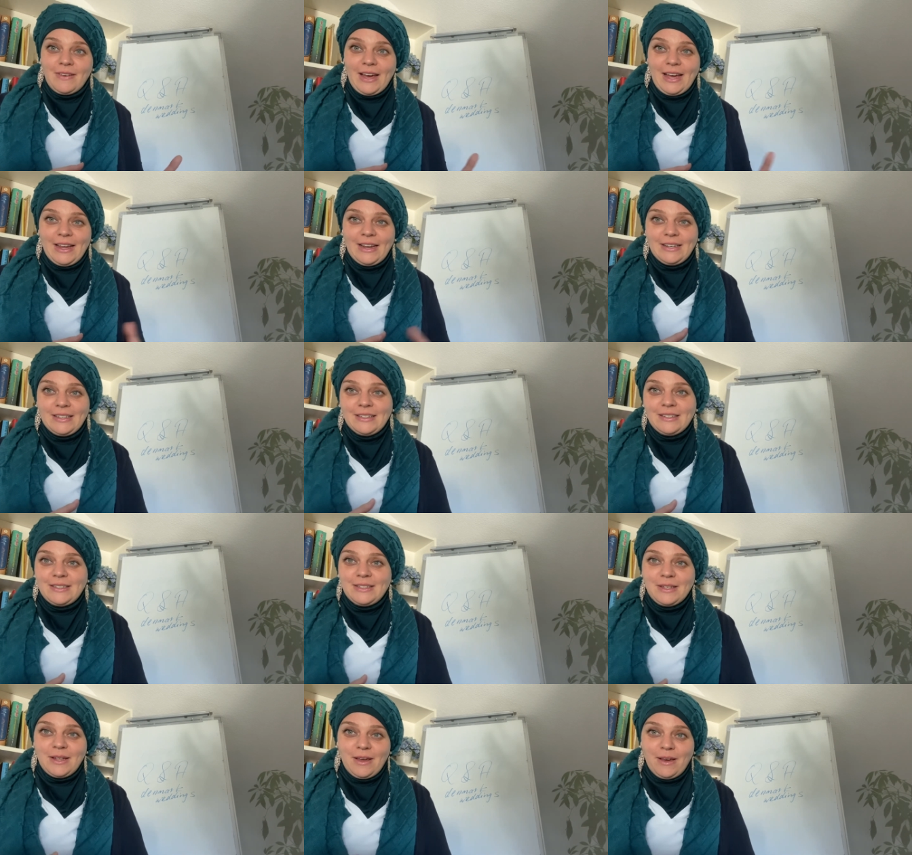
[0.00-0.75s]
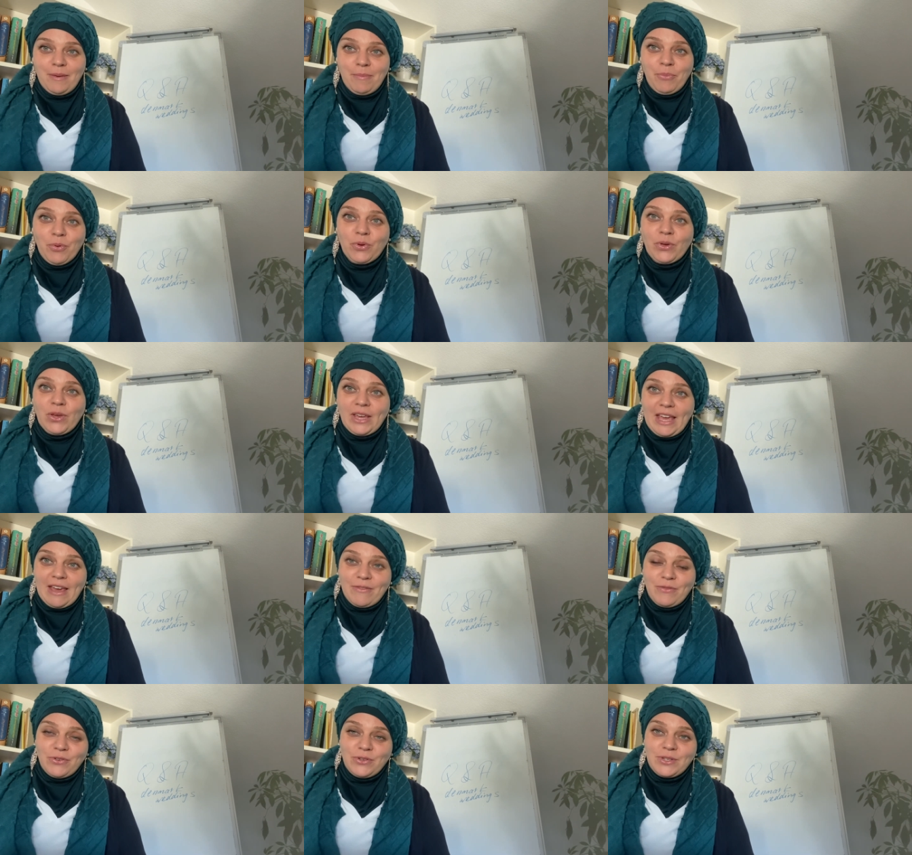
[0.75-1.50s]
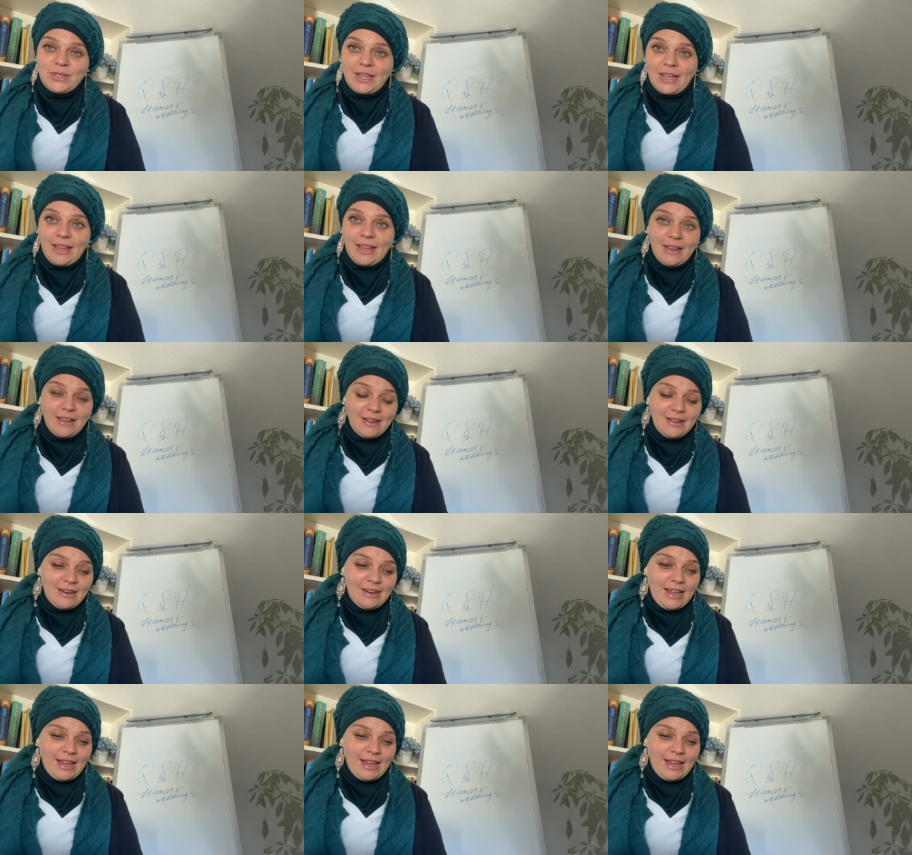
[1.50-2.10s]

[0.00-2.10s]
and booking everything,